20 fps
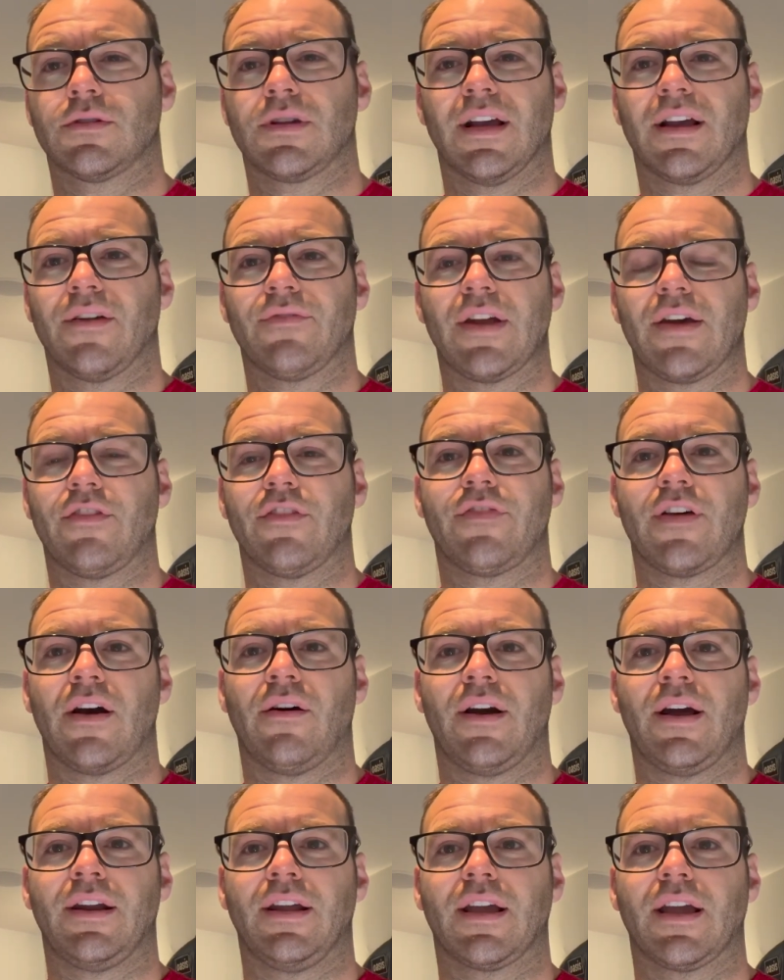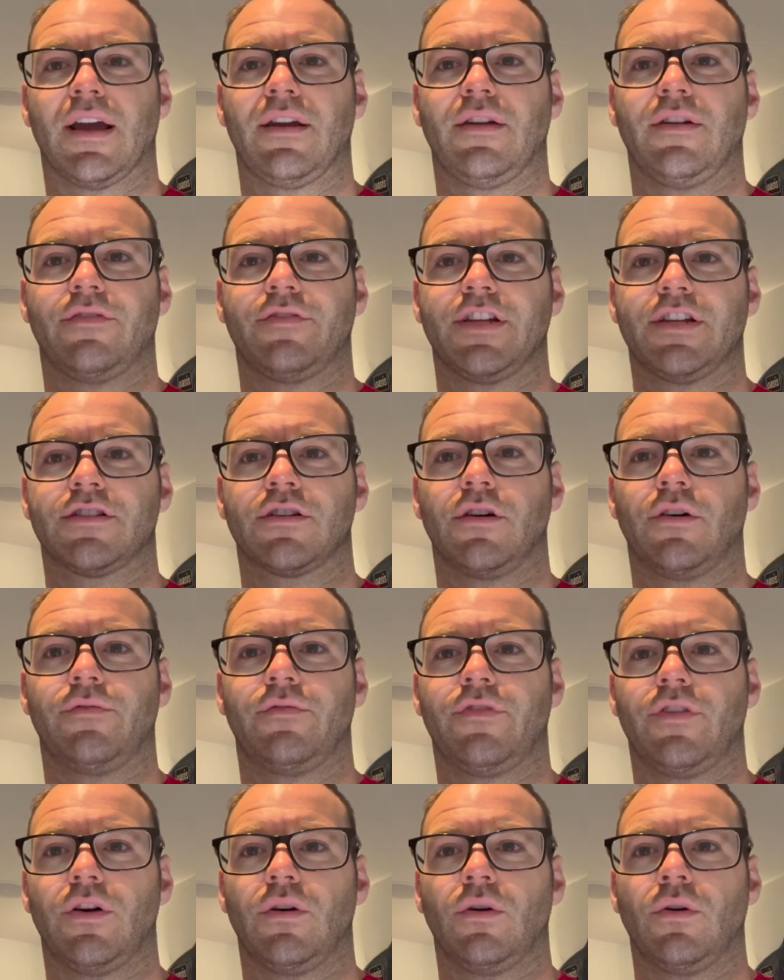like I've never felt any kind of
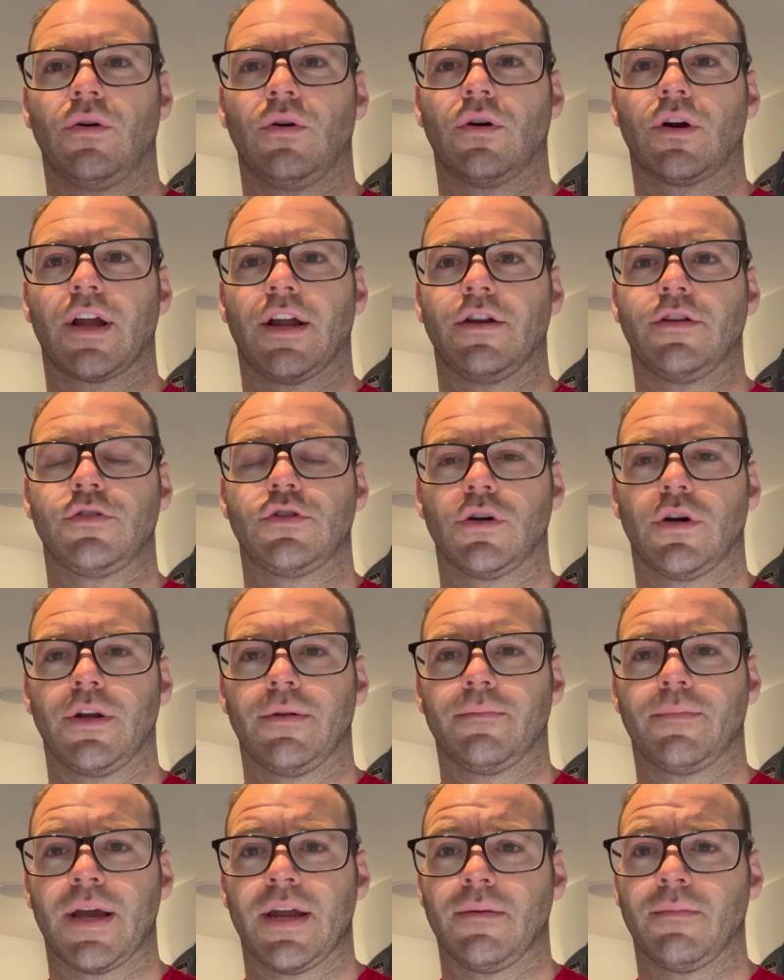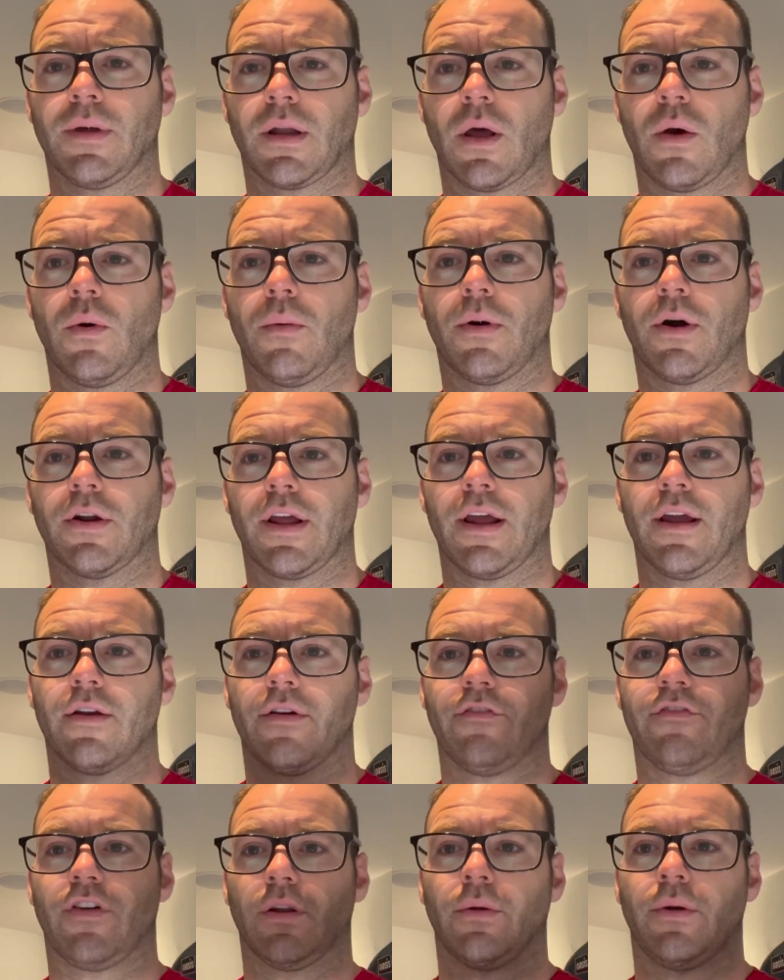discomfort or kind of joint pain in my lower body
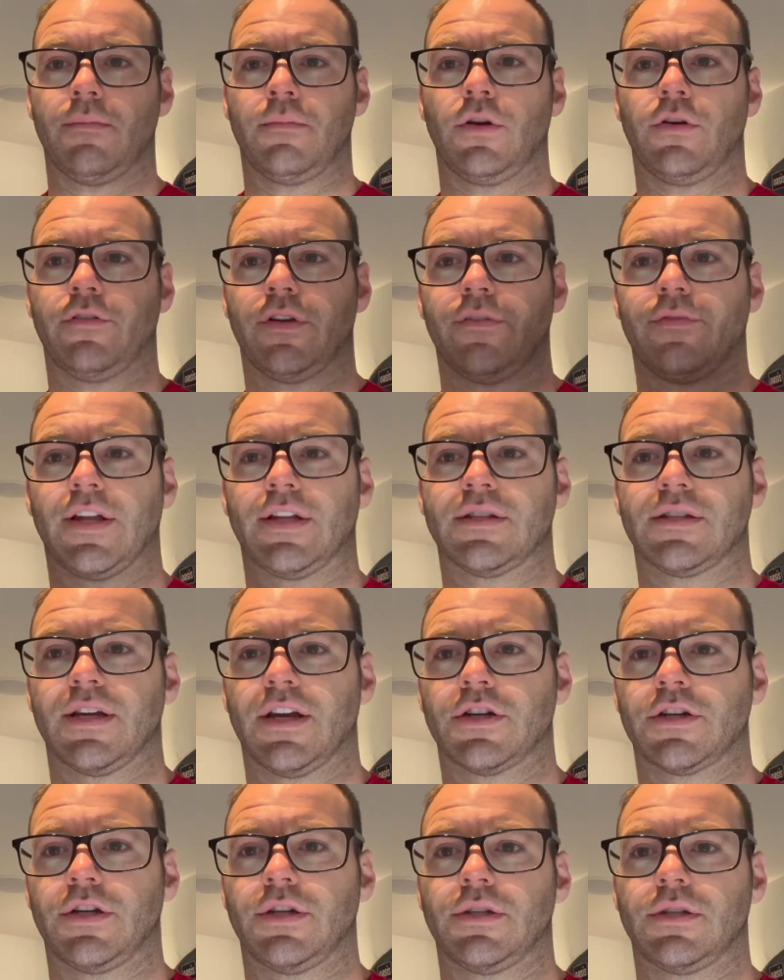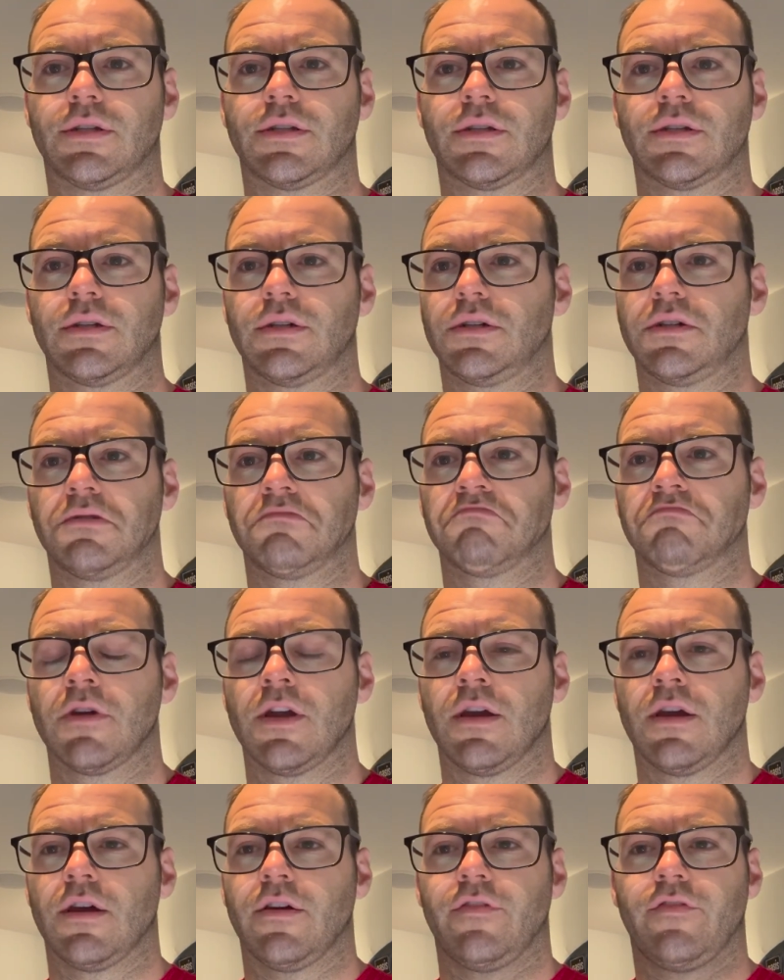following moving event sessions
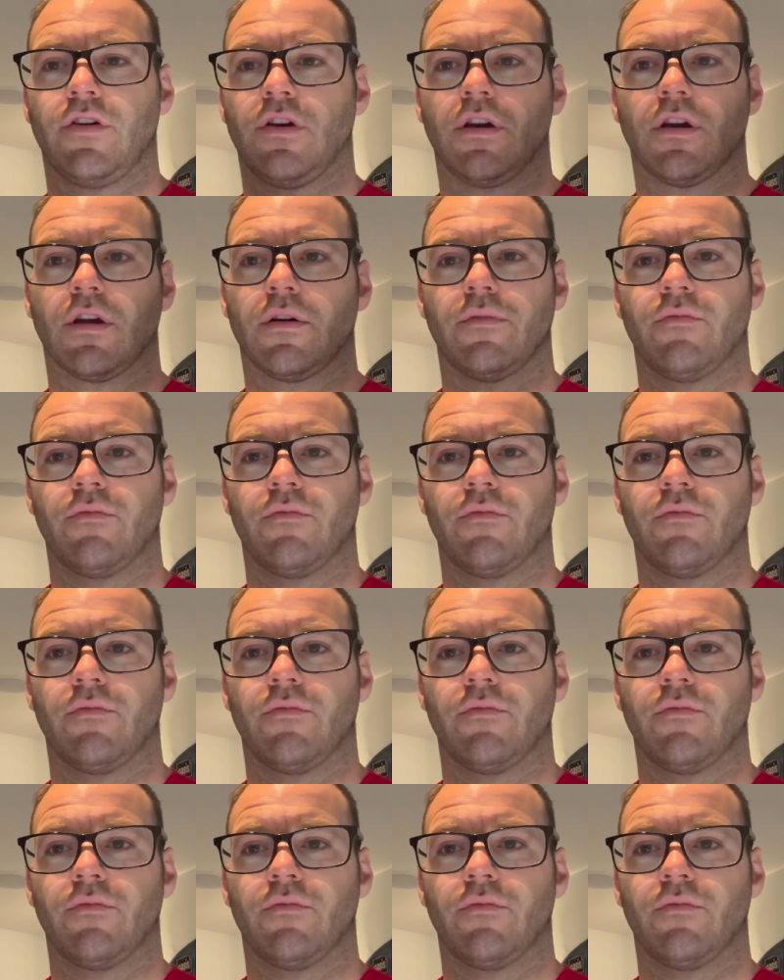for